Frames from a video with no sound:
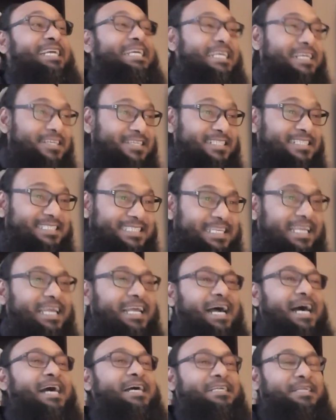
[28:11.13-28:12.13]
because
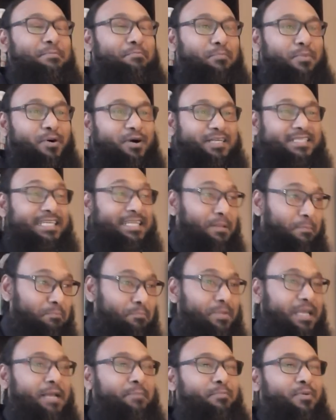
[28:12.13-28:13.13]
they are the boys. They're the
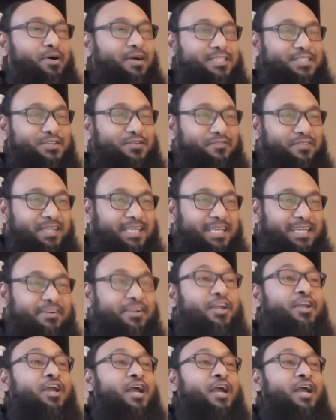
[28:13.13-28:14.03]
big boys over there.